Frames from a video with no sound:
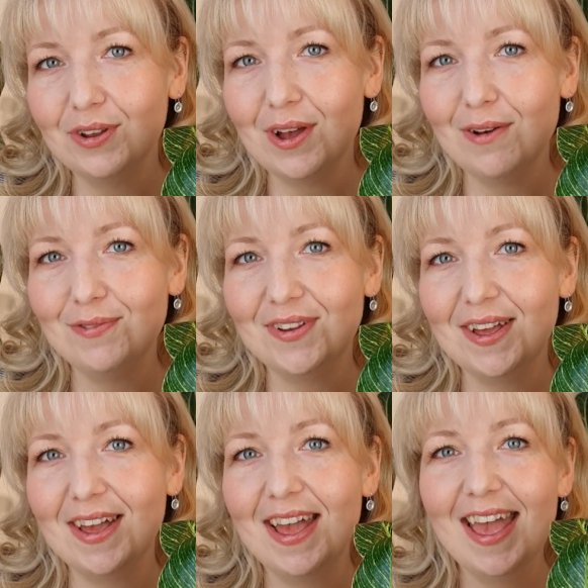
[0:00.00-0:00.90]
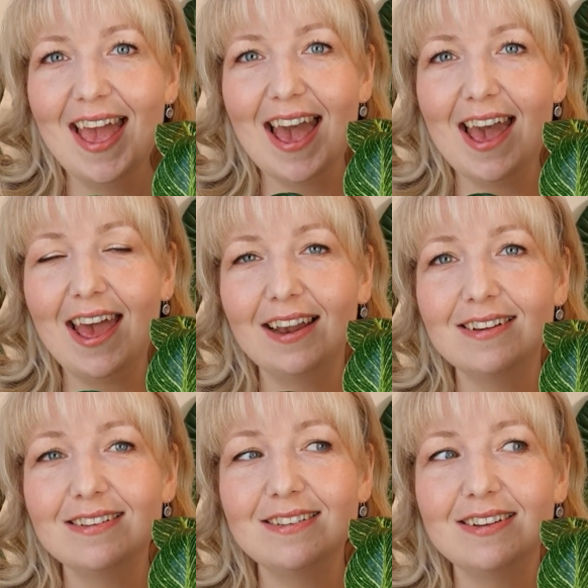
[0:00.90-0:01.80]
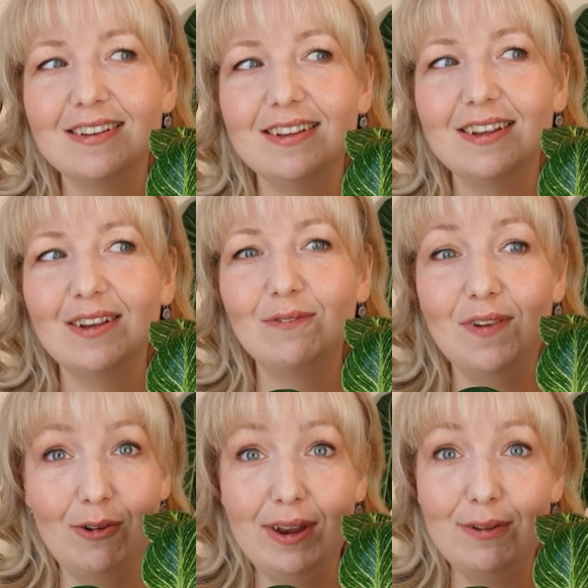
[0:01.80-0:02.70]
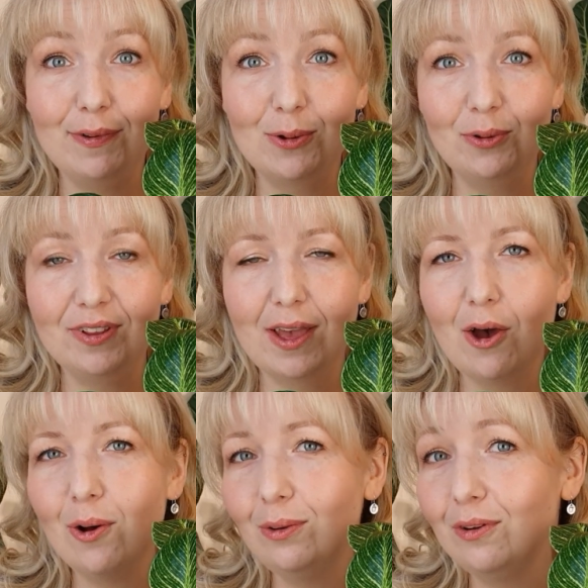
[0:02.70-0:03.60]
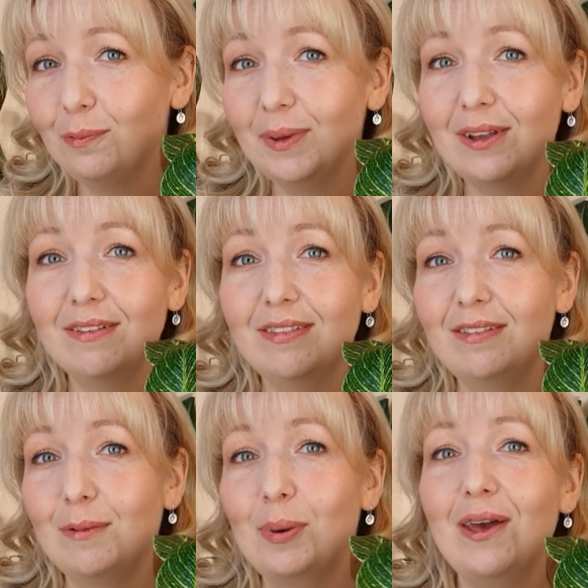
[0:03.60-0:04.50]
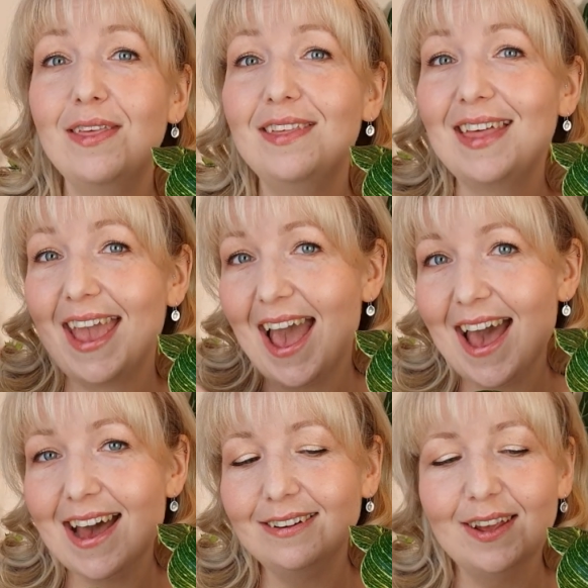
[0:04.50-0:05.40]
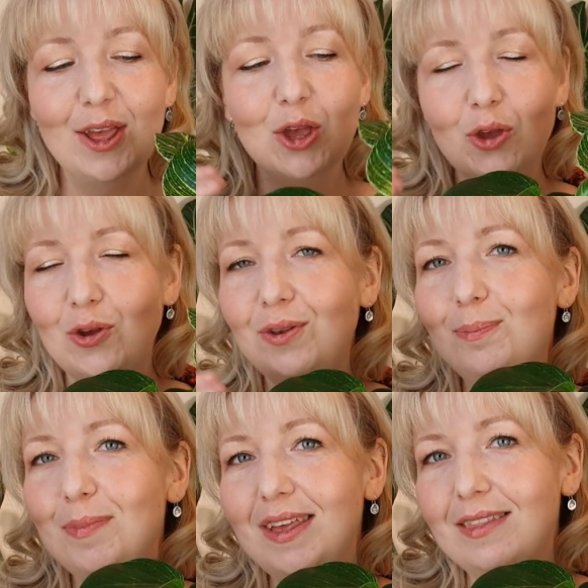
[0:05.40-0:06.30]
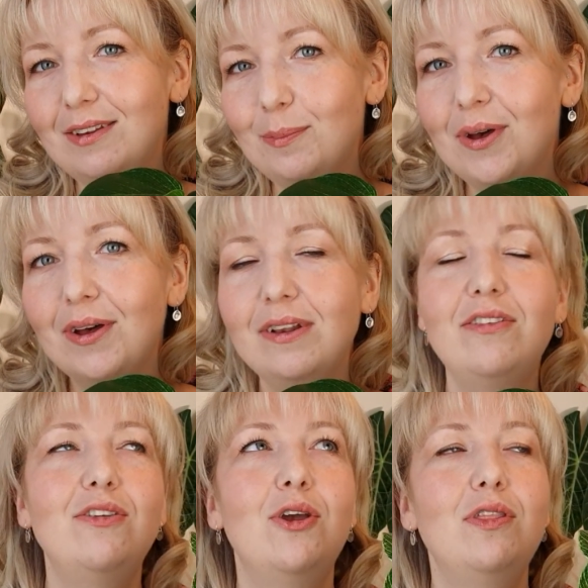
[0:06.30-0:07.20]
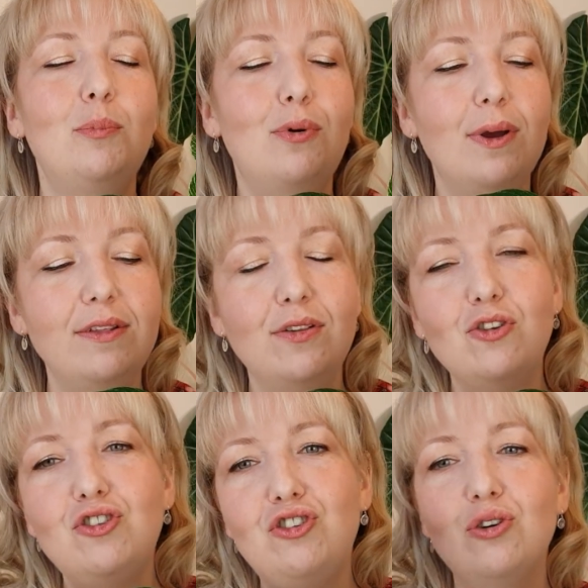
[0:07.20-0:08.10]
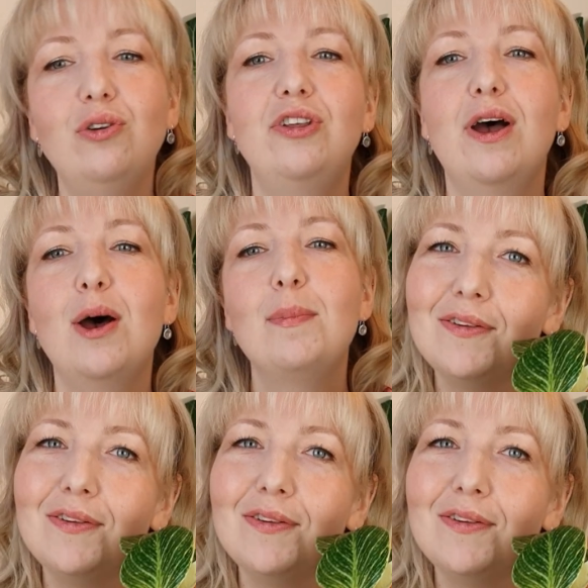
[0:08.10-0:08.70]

after and very difficult to get hold of because the supply that they had couldn't meet the demand, so the price shot up.